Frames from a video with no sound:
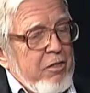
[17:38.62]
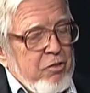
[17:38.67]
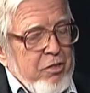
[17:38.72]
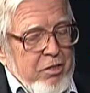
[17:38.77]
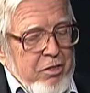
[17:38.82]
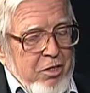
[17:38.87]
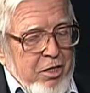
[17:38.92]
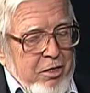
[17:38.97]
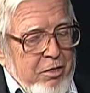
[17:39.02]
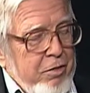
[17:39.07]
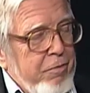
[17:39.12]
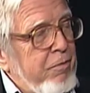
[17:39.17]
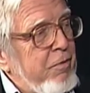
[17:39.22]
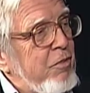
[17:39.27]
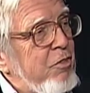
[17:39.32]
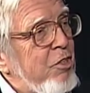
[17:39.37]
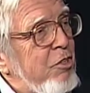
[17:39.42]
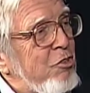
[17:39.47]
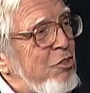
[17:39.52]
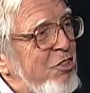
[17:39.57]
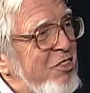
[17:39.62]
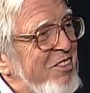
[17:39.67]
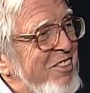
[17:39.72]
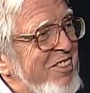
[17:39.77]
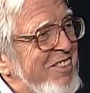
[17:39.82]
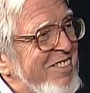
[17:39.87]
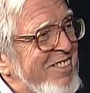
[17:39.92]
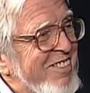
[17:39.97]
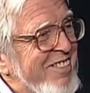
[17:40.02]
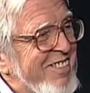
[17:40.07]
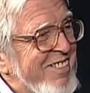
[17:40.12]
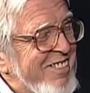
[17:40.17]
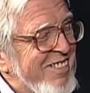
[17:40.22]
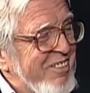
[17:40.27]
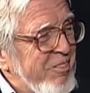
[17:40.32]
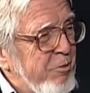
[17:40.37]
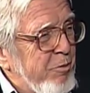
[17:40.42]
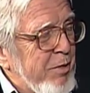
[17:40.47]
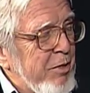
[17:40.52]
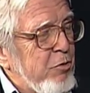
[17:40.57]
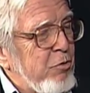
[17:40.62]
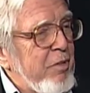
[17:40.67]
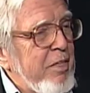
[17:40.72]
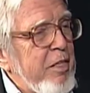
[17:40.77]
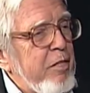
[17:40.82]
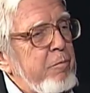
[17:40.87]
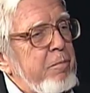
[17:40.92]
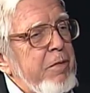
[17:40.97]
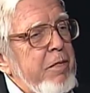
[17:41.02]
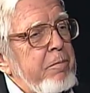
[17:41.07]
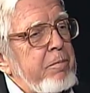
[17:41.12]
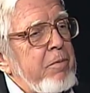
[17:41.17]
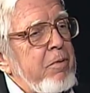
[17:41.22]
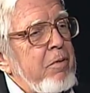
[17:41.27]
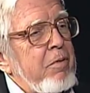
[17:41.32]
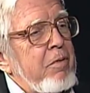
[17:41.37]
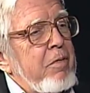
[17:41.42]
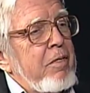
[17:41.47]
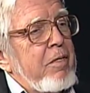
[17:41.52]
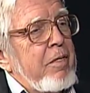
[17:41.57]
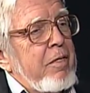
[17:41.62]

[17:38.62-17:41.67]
talked to physicians who've been treating people.